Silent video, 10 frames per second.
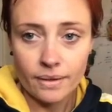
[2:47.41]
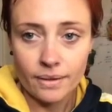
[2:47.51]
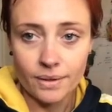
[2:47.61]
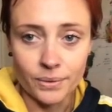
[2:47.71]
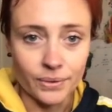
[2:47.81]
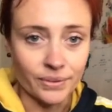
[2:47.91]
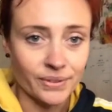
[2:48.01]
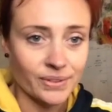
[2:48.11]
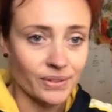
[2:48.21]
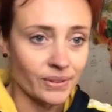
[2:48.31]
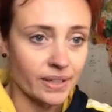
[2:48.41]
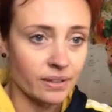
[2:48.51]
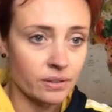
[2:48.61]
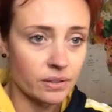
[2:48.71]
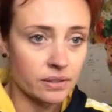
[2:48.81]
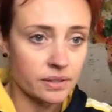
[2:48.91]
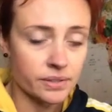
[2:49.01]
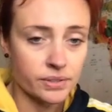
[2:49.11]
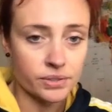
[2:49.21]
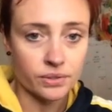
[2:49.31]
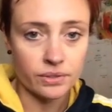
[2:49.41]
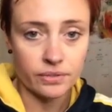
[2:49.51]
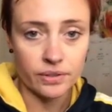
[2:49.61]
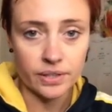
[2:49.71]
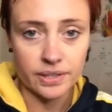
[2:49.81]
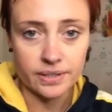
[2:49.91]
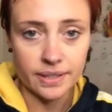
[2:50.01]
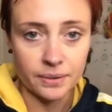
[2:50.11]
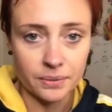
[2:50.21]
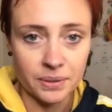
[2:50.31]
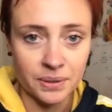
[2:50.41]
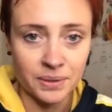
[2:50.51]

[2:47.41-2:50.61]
Hold on, sorry, I just need to shut a few things down.